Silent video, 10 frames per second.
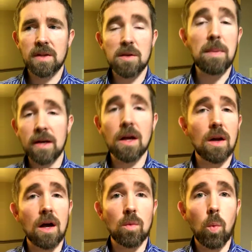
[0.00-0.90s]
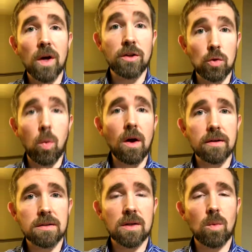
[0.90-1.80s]
depending on what you
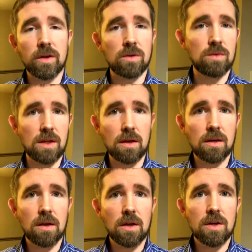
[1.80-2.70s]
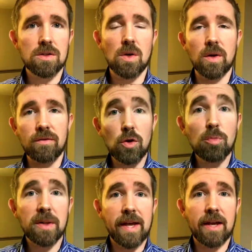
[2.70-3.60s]
want and what you need. So if you
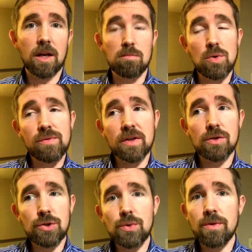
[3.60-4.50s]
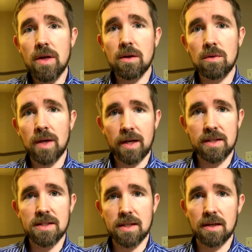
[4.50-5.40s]
plan on moving to the
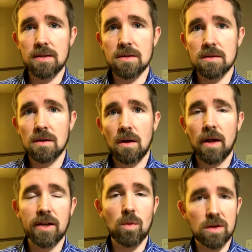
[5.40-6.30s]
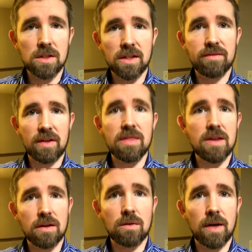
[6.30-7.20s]
United States, and you want to live in
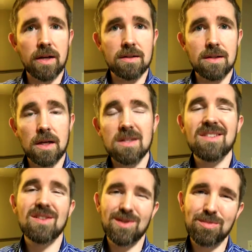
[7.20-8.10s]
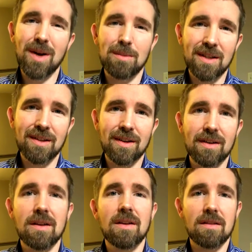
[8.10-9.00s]
the United States, you should probably
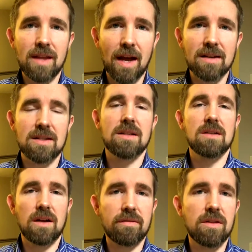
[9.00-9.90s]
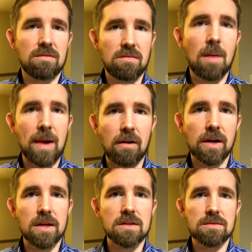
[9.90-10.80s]
learn the accent of
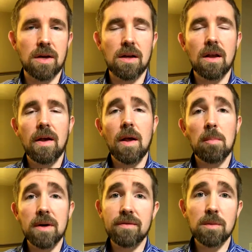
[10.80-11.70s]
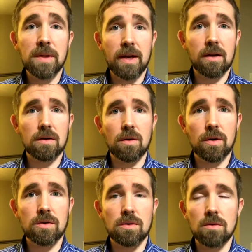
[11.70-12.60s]
Americans, right? But if you're planning on
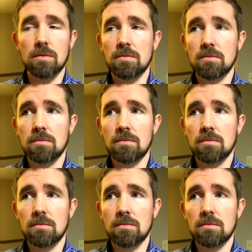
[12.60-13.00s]
going to